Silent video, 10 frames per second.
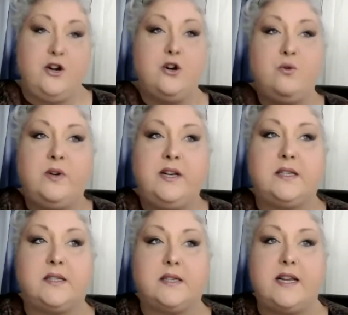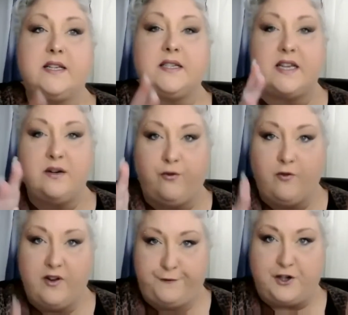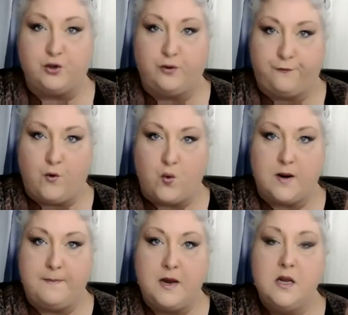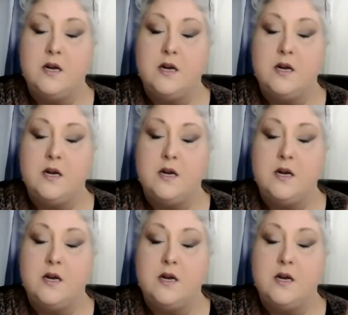A notice is in an official form.